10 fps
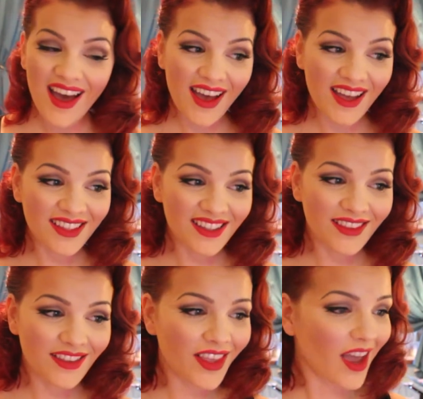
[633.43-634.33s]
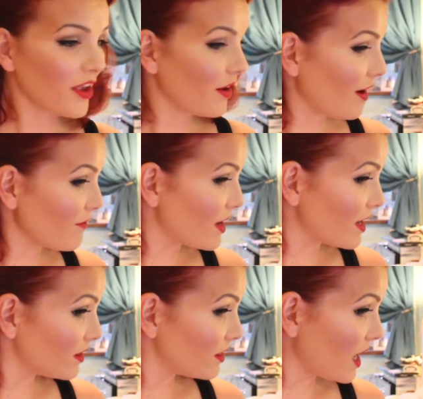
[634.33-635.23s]
And there you have
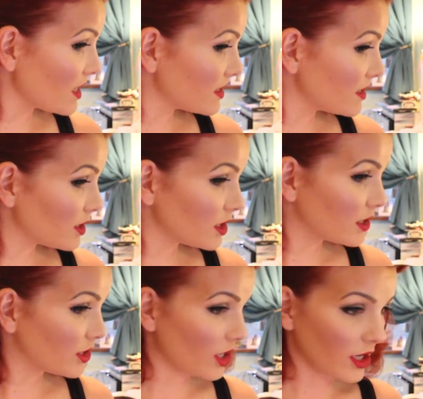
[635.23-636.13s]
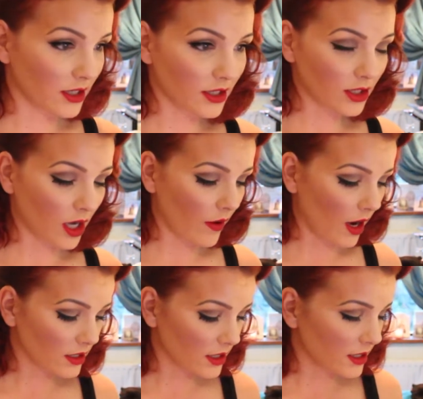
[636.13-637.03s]
it, that's done. So
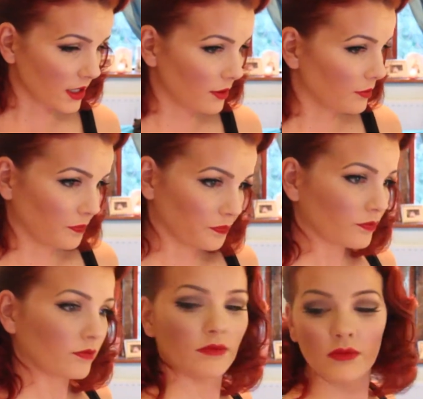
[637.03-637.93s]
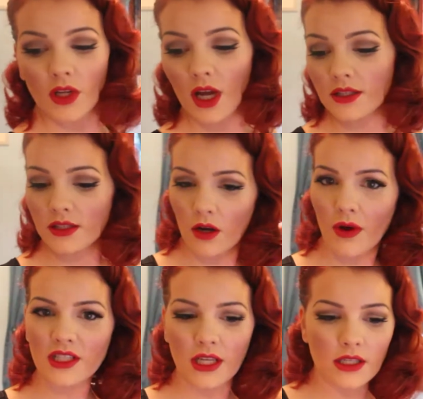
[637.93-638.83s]
oh
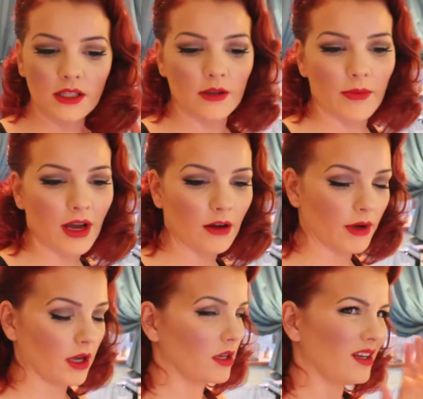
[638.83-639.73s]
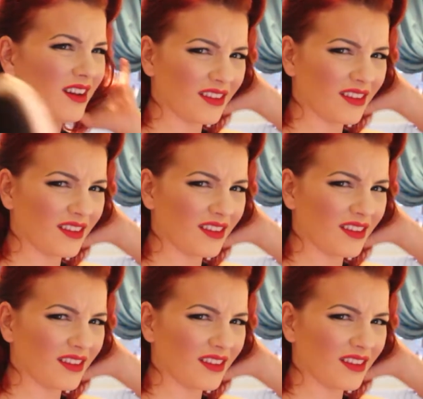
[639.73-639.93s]
actually I didn't do the back of my hair, did I?